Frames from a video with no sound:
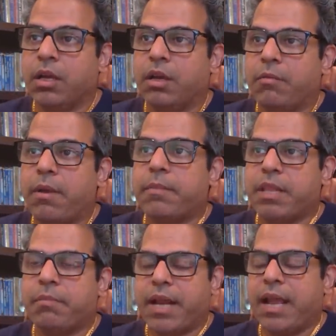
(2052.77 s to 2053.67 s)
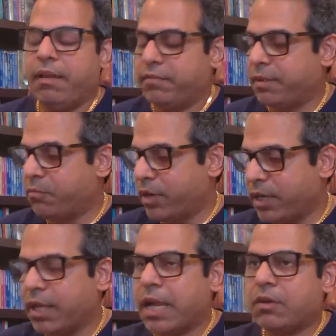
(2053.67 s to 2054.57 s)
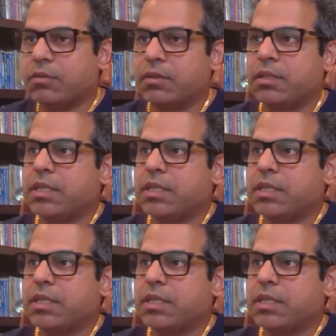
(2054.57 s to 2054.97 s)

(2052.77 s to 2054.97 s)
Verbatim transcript: uh, remember them, but I have them written down.